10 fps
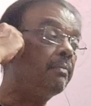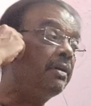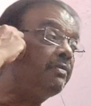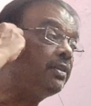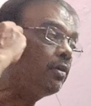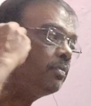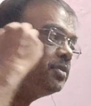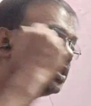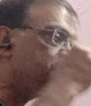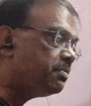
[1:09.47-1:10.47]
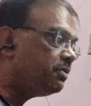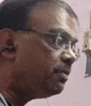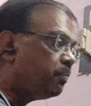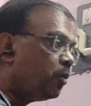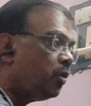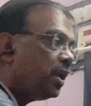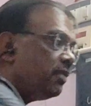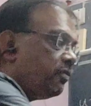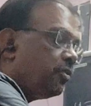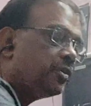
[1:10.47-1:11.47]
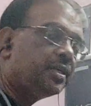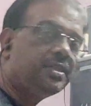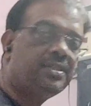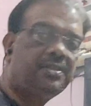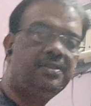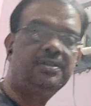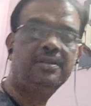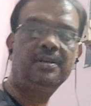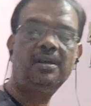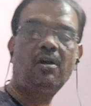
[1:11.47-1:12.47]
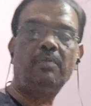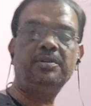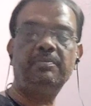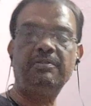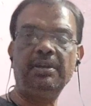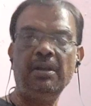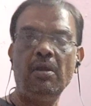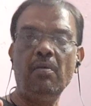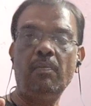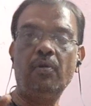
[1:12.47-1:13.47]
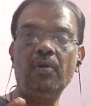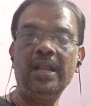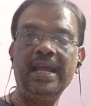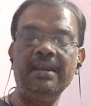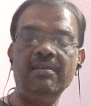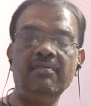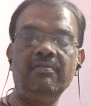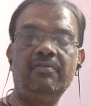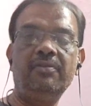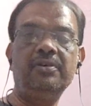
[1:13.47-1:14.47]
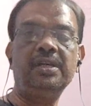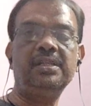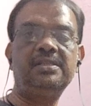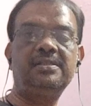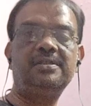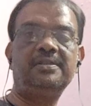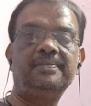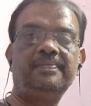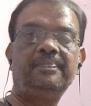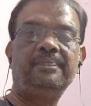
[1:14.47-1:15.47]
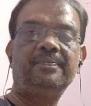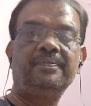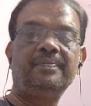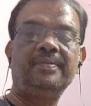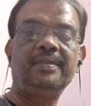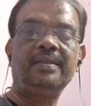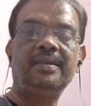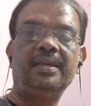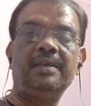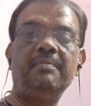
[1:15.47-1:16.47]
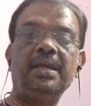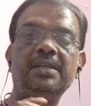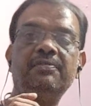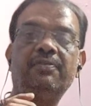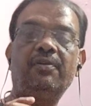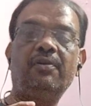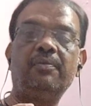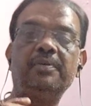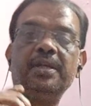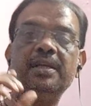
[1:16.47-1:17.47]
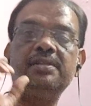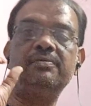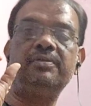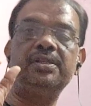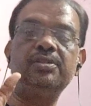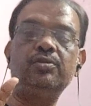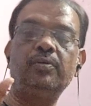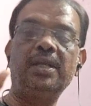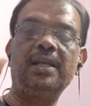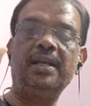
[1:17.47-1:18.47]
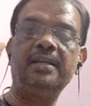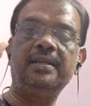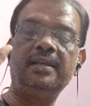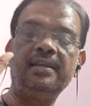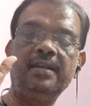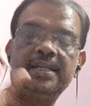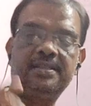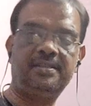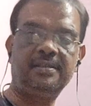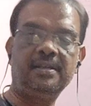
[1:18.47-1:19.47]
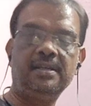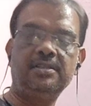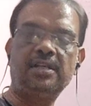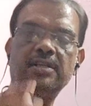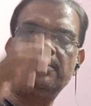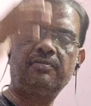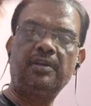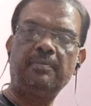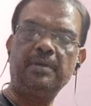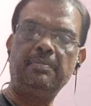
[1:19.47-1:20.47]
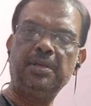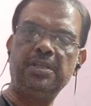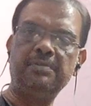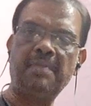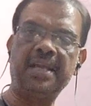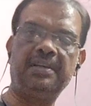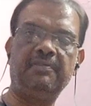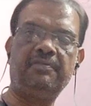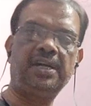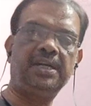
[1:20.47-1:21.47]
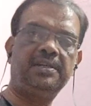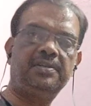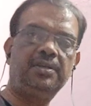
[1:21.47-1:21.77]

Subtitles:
But when the object is between pole and focus, object between pole and focus, image formed is virtual and erect. Size of the image is magnified.